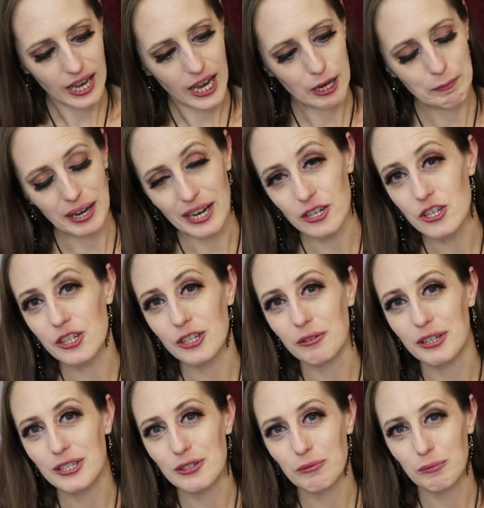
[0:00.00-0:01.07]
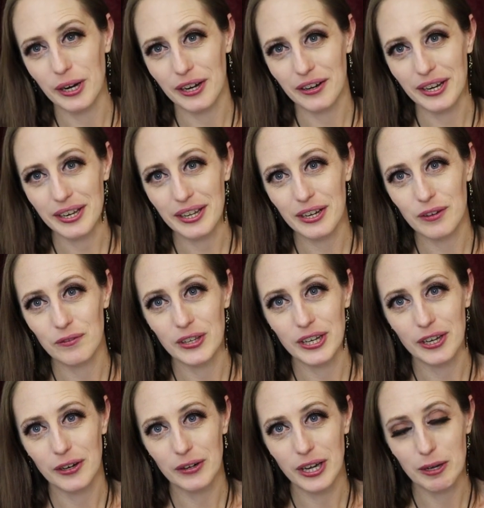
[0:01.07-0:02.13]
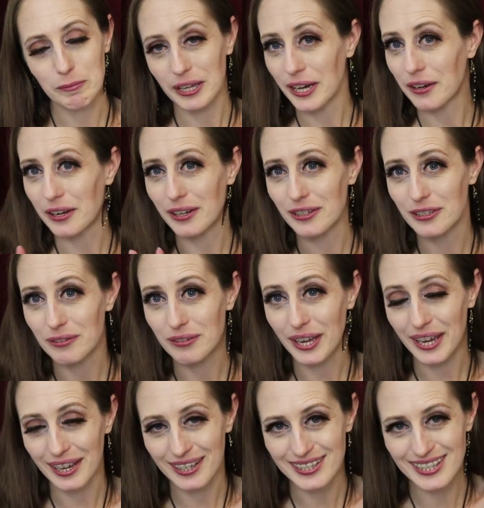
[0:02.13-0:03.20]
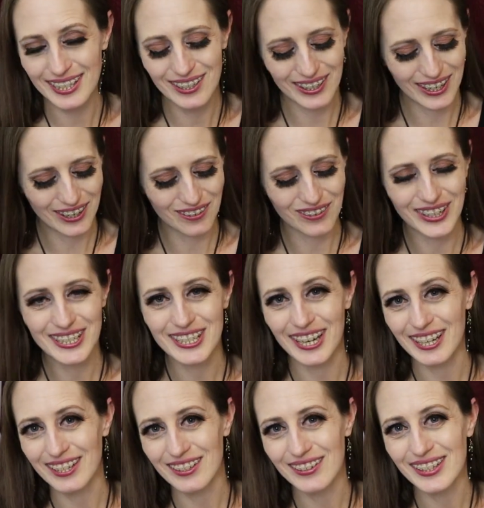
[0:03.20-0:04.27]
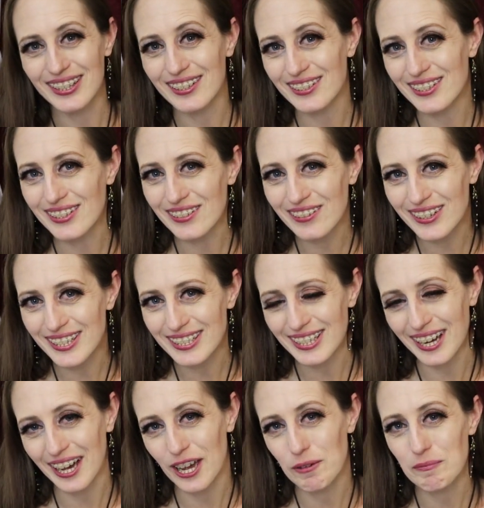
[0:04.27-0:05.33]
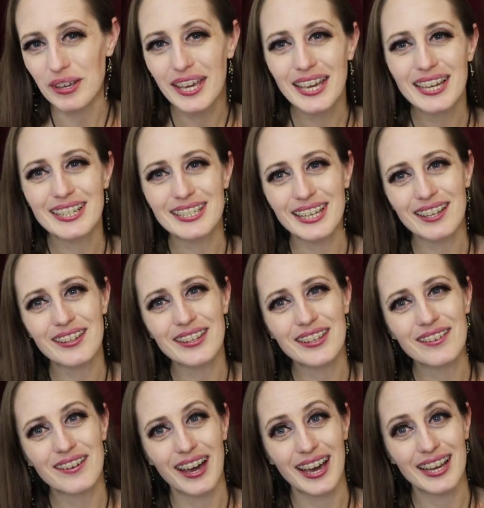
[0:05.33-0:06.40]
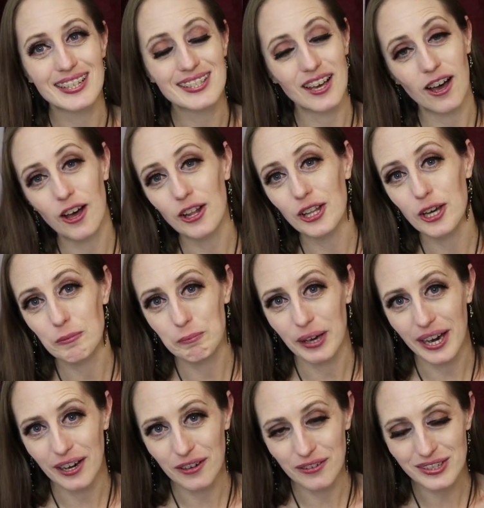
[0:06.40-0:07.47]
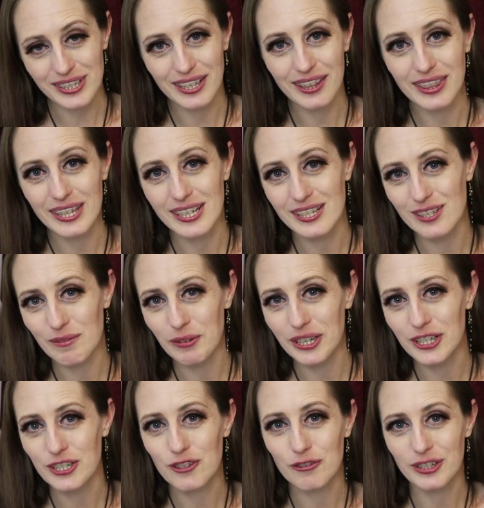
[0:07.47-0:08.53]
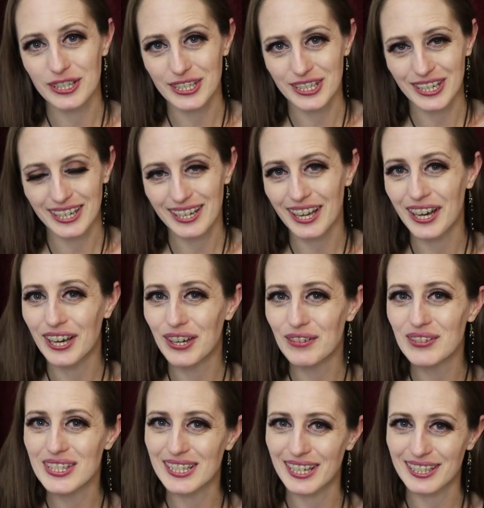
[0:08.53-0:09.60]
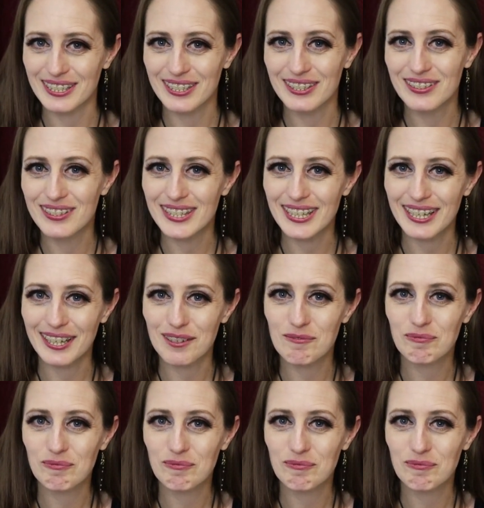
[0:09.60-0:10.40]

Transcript: I'm actually going to wear it in a video coming out in 2 days in which I do a little story time telling you guys all about the Swedish tradition of Santa Lucia.